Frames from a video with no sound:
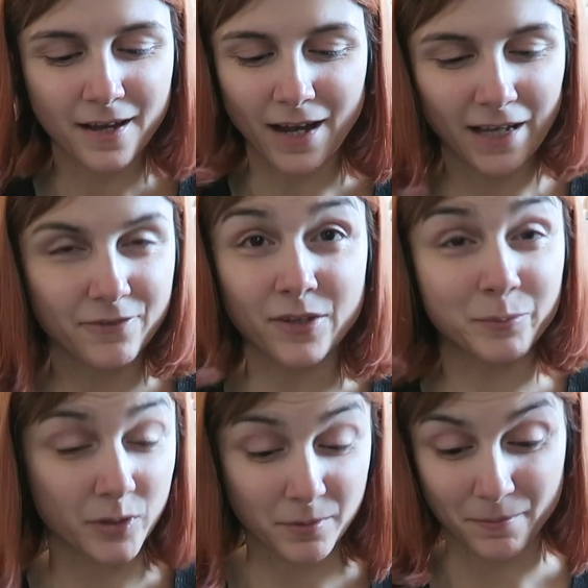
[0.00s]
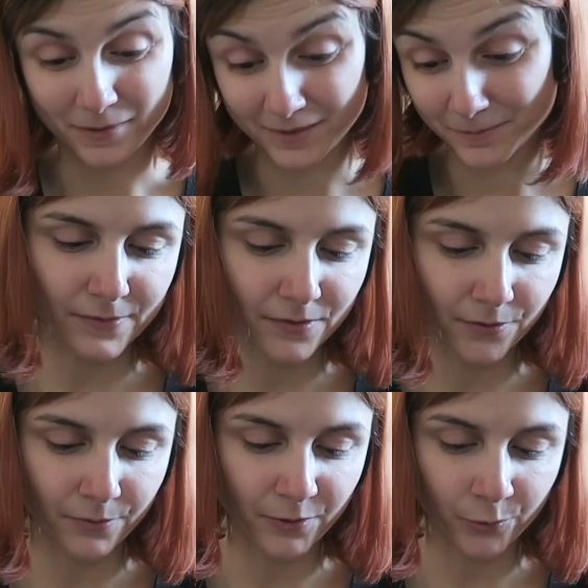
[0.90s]
I have some problems.
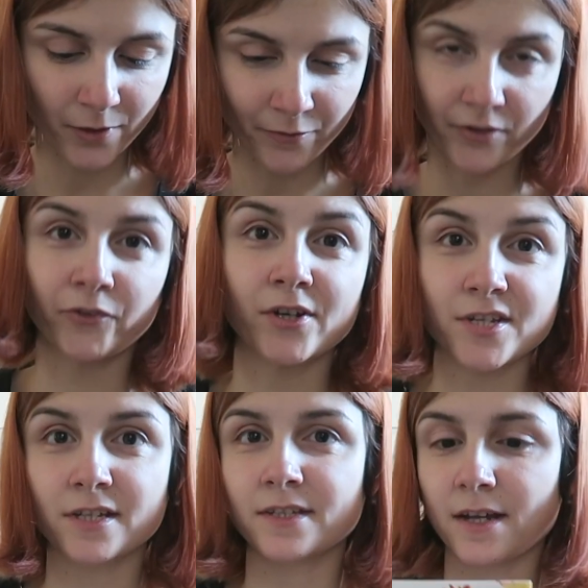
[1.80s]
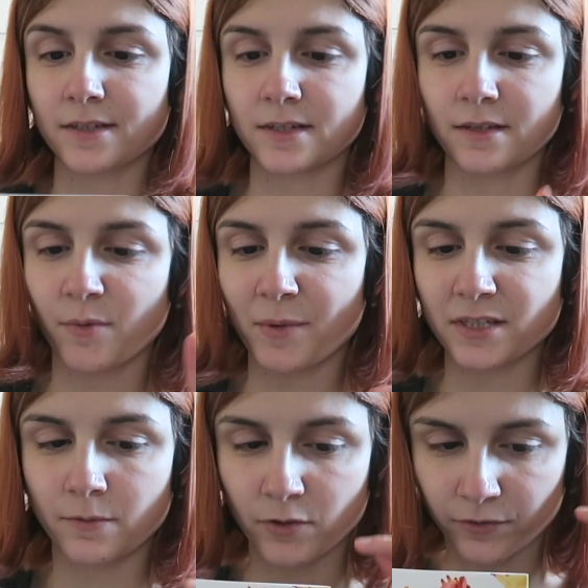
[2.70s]
So it was quite frustrating that in the
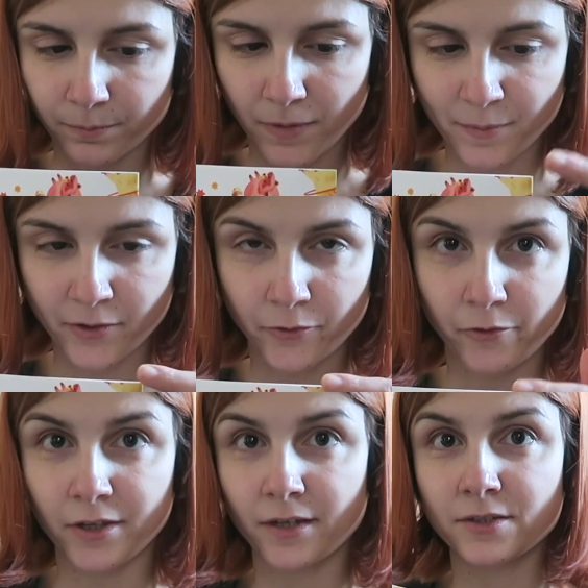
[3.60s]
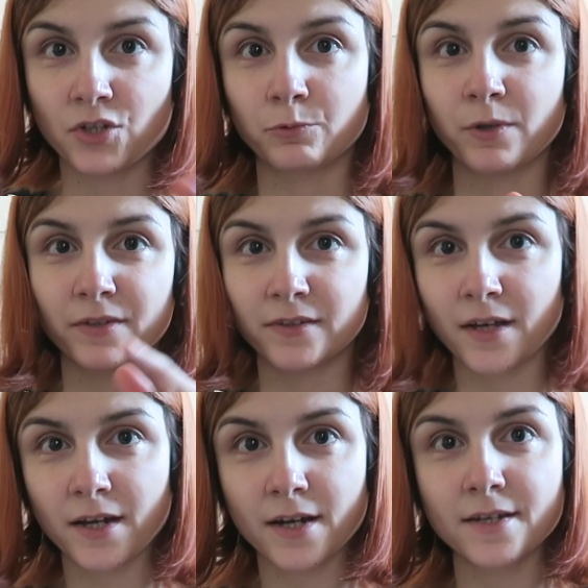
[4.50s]
moment I was maybe ruining just one
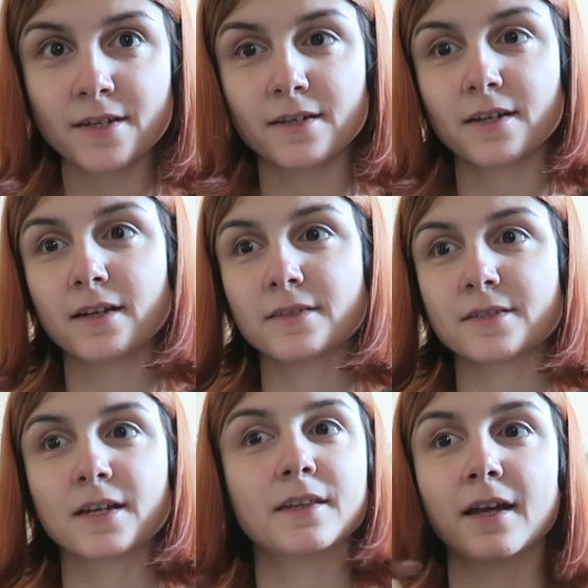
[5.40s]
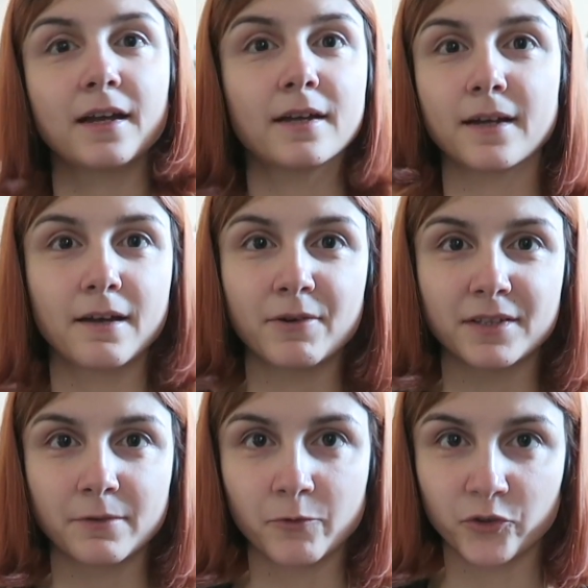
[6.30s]
side, then
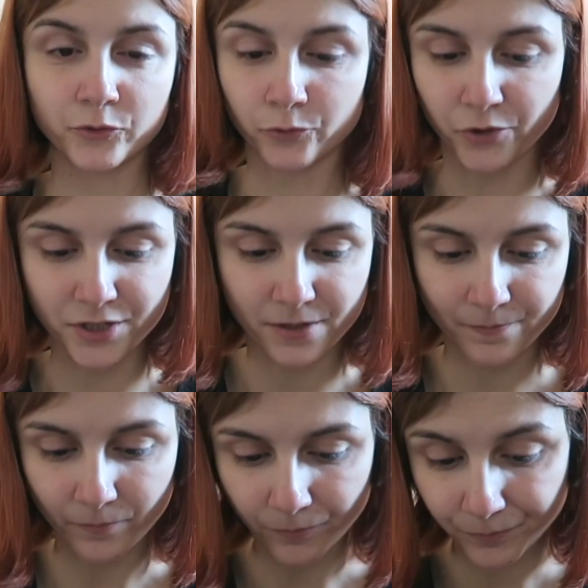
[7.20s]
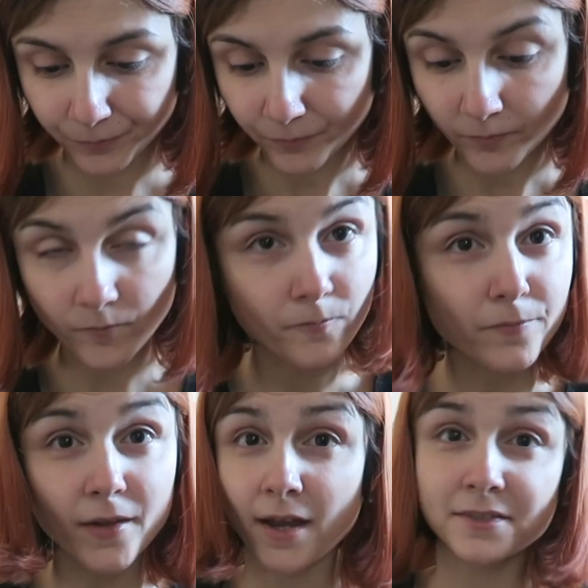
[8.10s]
everything was ruined.
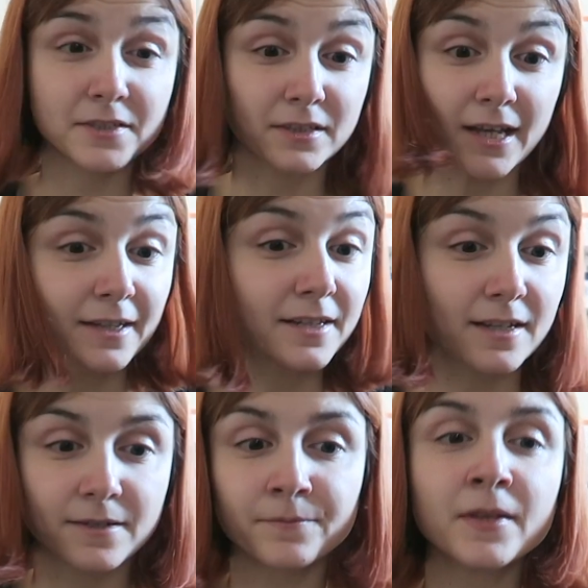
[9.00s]
I didn't like that.